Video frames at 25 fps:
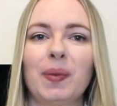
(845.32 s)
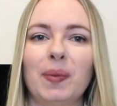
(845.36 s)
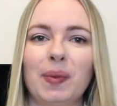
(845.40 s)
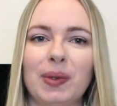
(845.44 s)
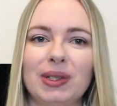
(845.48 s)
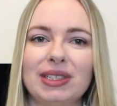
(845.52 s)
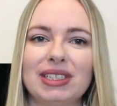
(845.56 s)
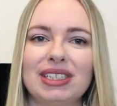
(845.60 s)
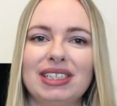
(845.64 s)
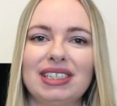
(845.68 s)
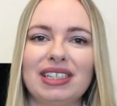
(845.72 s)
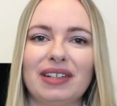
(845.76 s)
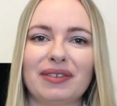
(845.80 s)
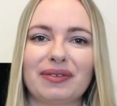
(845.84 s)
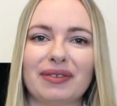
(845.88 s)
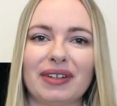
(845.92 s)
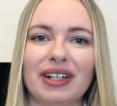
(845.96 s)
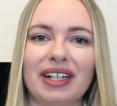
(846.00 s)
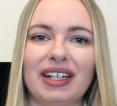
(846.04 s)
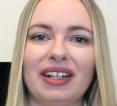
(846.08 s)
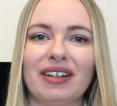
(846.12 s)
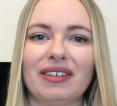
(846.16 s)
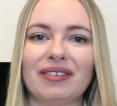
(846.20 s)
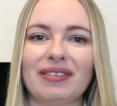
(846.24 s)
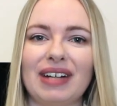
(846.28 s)
what's
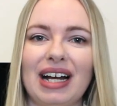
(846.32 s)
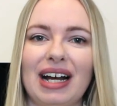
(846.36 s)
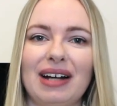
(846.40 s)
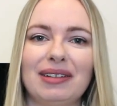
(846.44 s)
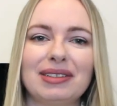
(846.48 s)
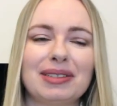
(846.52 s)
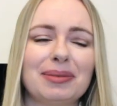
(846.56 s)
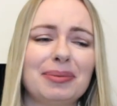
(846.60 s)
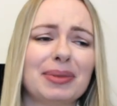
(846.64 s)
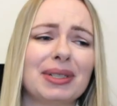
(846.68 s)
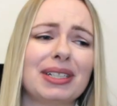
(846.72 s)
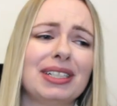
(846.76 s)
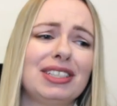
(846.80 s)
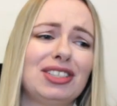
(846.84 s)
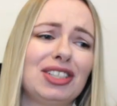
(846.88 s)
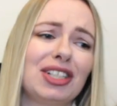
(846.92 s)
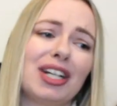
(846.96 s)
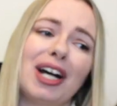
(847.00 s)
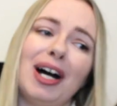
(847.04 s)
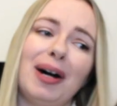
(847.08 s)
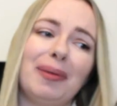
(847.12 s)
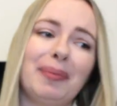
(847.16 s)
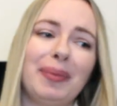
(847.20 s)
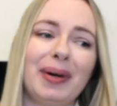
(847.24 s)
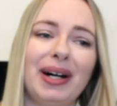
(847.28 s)
different around. And because you
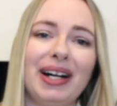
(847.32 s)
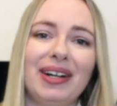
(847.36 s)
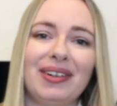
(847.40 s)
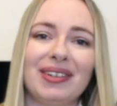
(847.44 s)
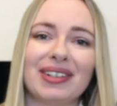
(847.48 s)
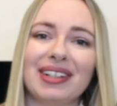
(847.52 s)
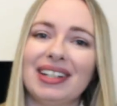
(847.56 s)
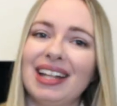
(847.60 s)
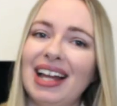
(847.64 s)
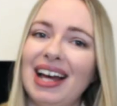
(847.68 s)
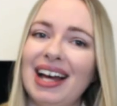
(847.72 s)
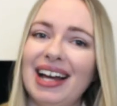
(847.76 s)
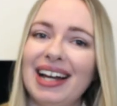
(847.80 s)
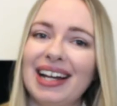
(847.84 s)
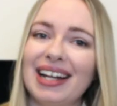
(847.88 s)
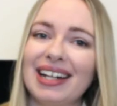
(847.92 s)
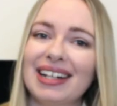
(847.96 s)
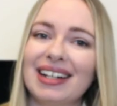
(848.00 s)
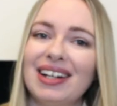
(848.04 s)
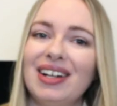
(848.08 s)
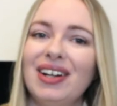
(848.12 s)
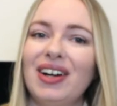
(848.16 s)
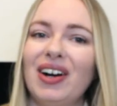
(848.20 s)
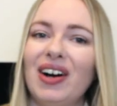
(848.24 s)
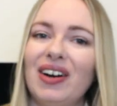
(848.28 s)
can't buy it
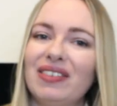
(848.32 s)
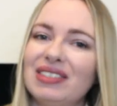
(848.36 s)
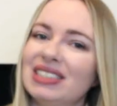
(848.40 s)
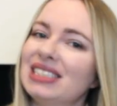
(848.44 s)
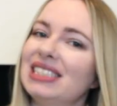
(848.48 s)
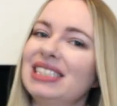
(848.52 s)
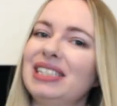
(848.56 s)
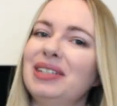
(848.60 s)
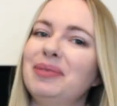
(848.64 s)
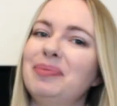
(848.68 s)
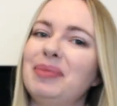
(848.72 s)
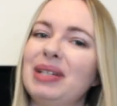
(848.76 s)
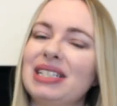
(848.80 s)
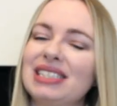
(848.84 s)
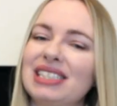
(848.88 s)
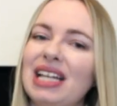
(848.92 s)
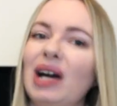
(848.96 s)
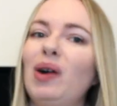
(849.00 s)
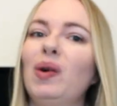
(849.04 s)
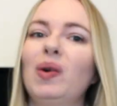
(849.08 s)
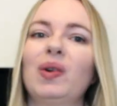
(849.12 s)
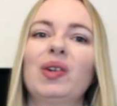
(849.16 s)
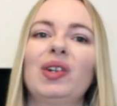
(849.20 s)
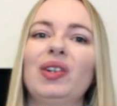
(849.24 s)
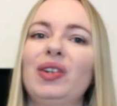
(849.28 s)
online, obviously you miss
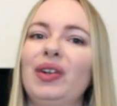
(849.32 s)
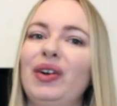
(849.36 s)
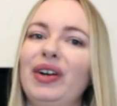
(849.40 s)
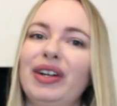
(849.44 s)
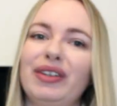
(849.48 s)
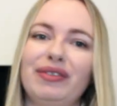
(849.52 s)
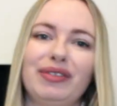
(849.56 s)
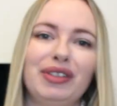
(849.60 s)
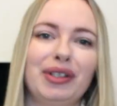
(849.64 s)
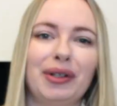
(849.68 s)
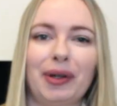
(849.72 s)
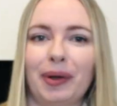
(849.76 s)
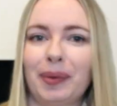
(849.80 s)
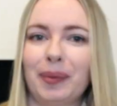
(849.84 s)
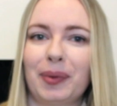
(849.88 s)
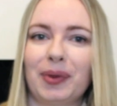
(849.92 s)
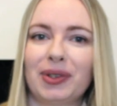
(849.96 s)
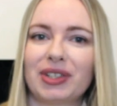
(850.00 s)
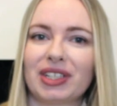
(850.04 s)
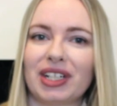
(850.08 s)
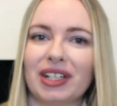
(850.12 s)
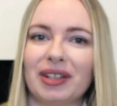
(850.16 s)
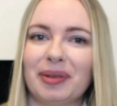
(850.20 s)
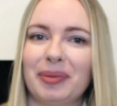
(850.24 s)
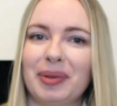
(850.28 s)
out on a lot if you don't
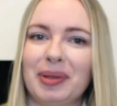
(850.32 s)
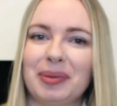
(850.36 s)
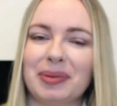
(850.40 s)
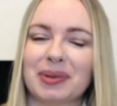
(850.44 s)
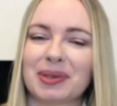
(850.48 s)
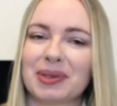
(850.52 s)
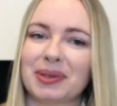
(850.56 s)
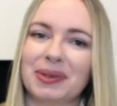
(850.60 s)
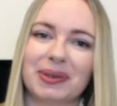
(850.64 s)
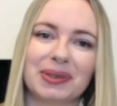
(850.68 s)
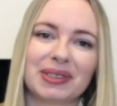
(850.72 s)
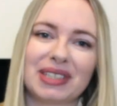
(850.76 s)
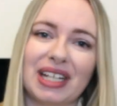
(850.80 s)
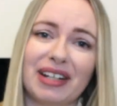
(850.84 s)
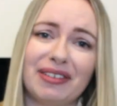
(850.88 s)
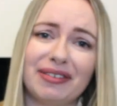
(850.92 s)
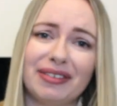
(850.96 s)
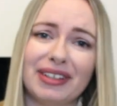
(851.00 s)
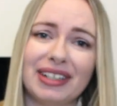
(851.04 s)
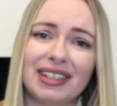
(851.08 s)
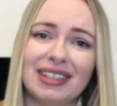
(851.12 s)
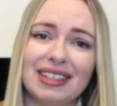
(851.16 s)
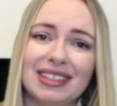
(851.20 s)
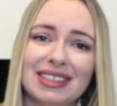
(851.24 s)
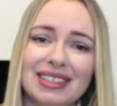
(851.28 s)
watch other people's hauls, I
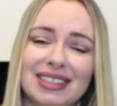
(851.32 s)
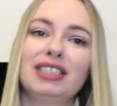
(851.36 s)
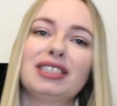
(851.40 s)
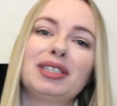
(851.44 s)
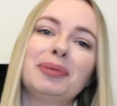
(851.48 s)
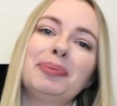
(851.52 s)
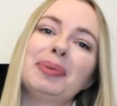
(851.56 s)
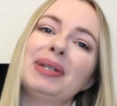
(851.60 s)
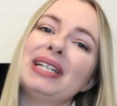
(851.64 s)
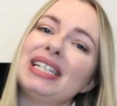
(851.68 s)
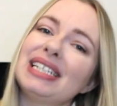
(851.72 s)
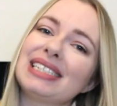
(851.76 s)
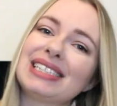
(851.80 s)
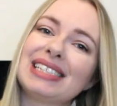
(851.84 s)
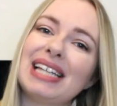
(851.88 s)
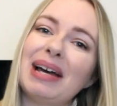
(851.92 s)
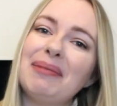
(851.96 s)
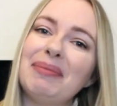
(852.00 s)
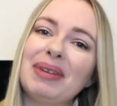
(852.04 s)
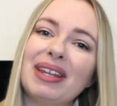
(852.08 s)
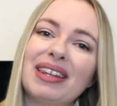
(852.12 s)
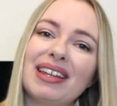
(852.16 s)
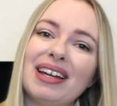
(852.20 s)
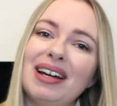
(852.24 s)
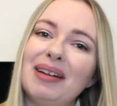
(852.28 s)
feel. So please
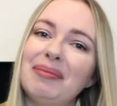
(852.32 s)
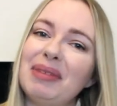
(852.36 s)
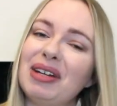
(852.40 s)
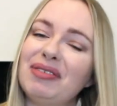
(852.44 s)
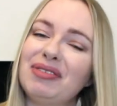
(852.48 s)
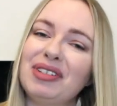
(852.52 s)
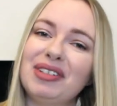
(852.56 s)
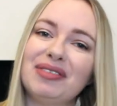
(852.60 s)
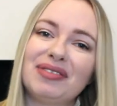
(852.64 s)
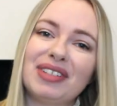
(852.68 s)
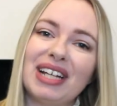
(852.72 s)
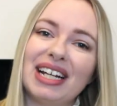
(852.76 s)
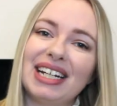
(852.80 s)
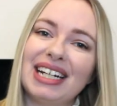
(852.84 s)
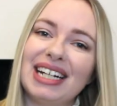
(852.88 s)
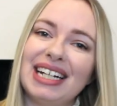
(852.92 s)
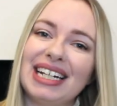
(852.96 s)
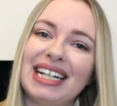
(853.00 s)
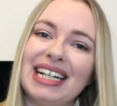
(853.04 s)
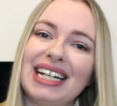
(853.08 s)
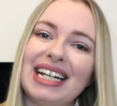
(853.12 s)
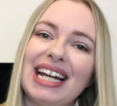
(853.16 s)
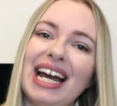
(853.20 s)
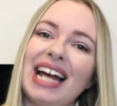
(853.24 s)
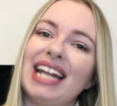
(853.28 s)
send me them if you've done
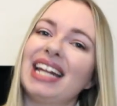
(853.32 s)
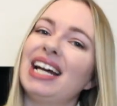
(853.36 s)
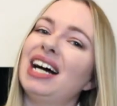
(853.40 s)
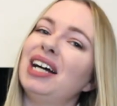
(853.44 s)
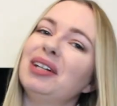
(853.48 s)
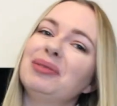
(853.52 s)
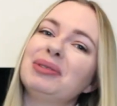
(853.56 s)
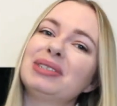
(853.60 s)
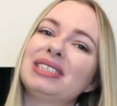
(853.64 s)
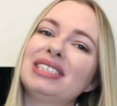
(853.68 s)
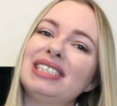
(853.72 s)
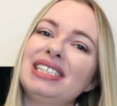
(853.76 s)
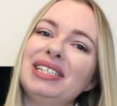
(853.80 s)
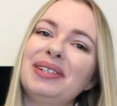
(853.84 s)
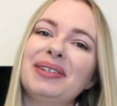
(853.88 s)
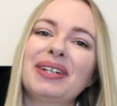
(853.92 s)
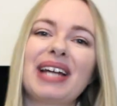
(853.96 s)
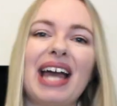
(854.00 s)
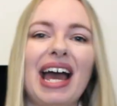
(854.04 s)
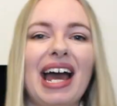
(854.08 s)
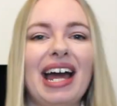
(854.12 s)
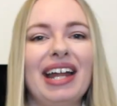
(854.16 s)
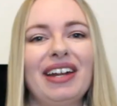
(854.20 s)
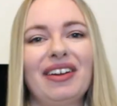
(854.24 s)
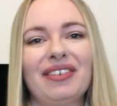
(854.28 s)
any, and I will see you
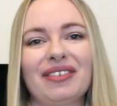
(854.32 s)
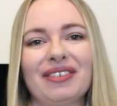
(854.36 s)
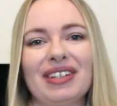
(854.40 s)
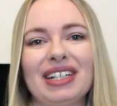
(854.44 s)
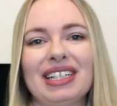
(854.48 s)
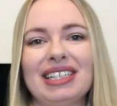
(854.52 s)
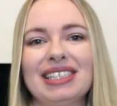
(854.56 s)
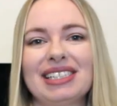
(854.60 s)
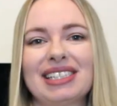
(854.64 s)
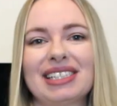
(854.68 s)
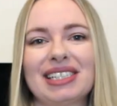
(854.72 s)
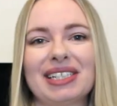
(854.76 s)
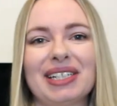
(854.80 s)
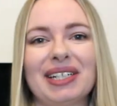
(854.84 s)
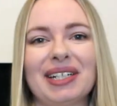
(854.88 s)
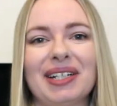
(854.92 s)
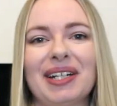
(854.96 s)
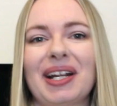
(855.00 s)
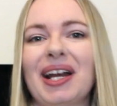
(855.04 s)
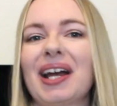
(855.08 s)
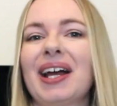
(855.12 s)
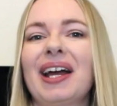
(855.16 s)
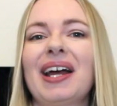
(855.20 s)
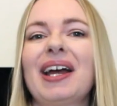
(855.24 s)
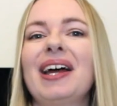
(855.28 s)
again real
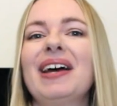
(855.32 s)
soon.